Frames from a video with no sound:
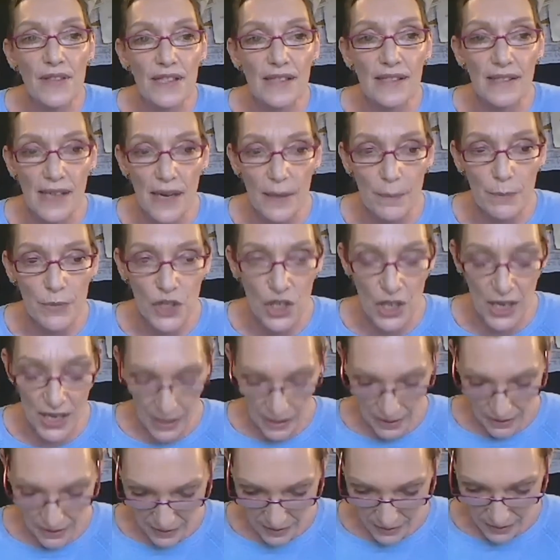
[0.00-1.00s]

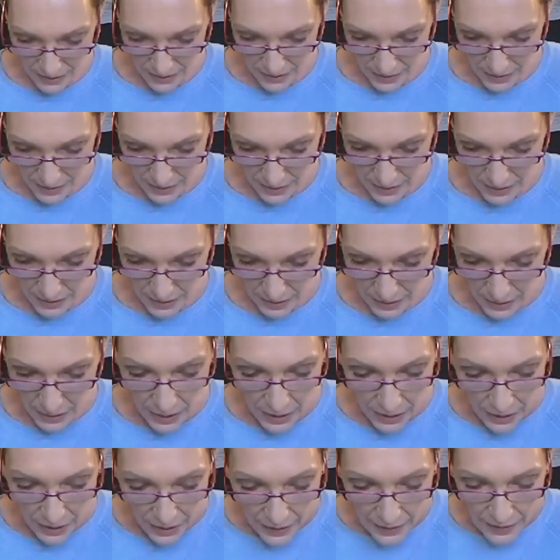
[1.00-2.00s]
subject,
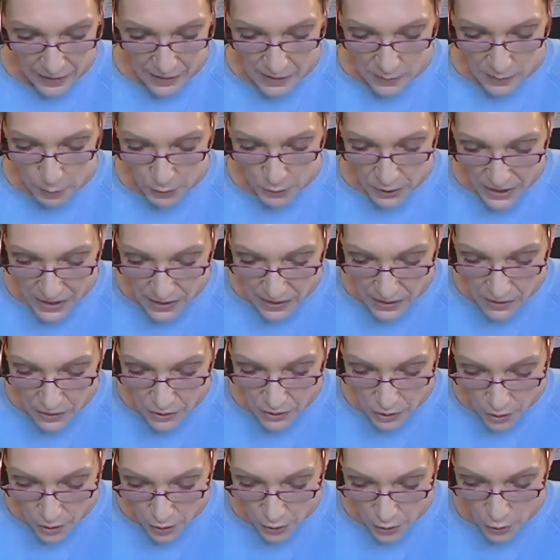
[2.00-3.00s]

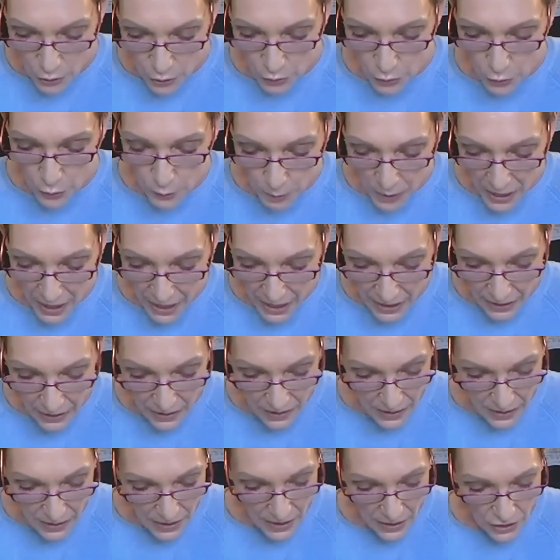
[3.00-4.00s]
expressed through paying
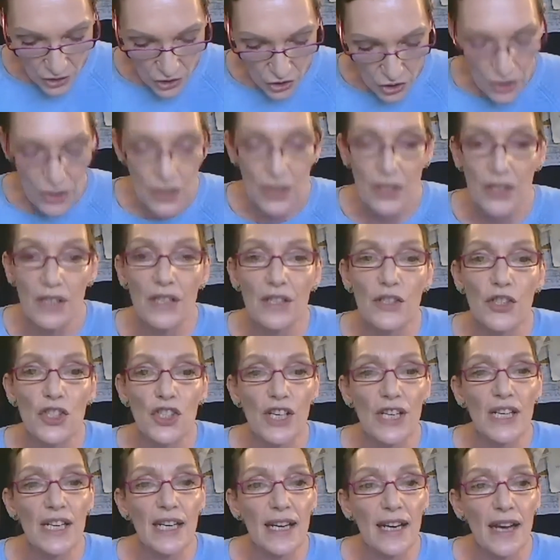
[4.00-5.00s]
attention to the
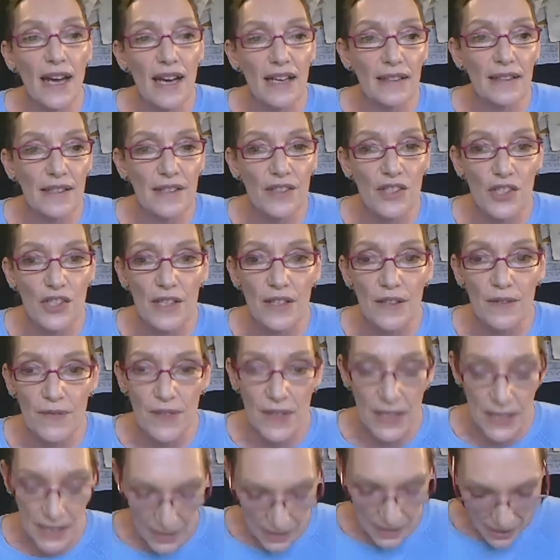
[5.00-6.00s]
genealogy of
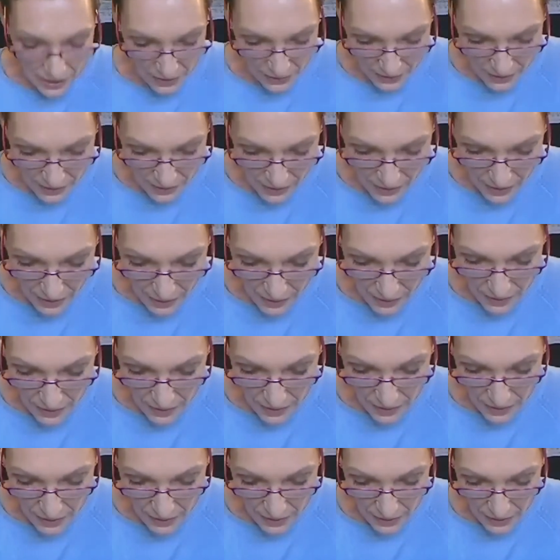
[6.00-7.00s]
the dancer,
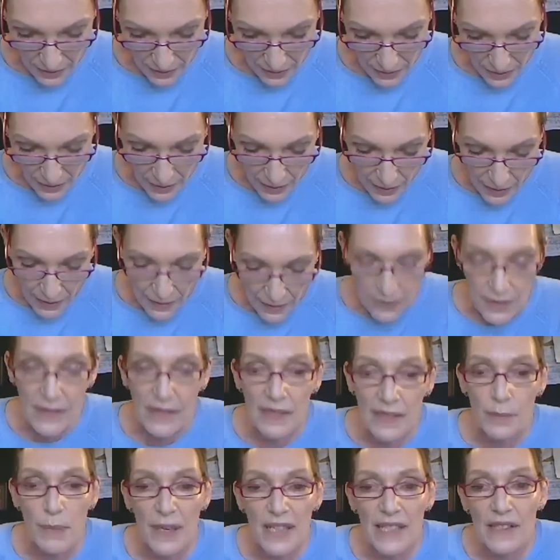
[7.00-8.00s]
the
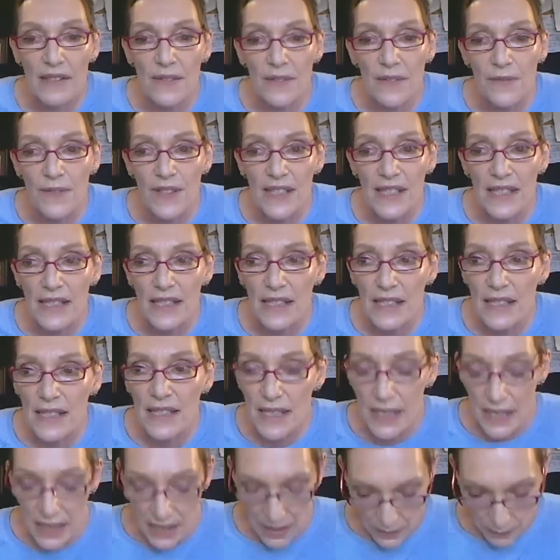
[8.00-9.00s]

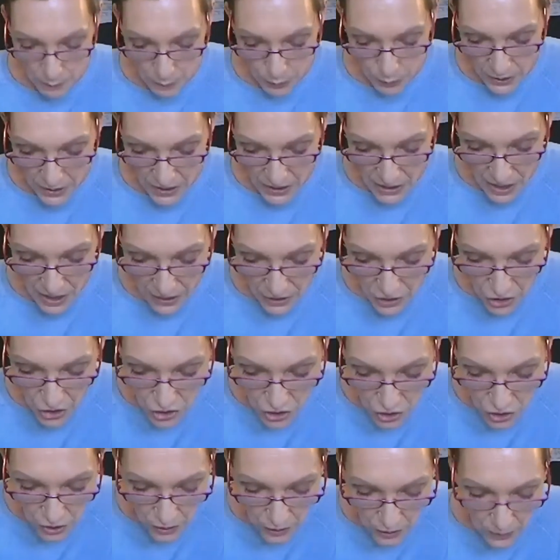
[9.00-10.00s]
specificity and
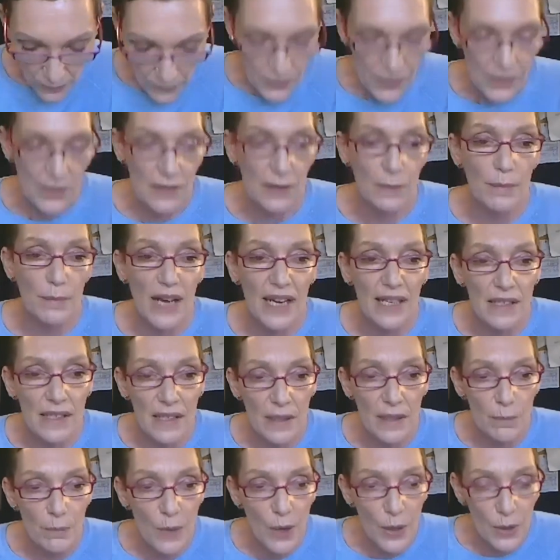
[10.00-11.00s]
production of
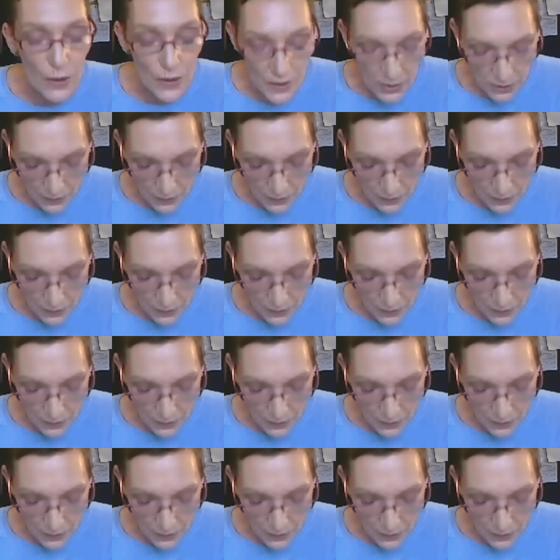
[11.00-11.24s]
somatic modes